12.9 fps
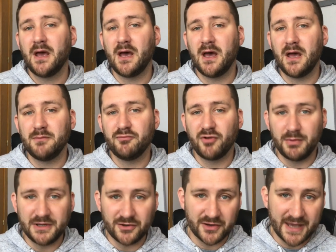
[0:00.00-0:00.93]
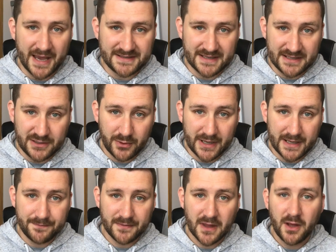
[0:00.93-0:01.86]
and probably not get
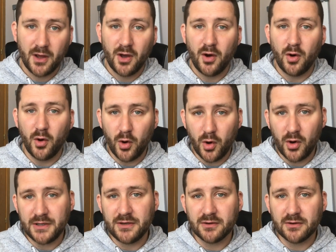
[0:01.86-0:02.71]
anywhere, or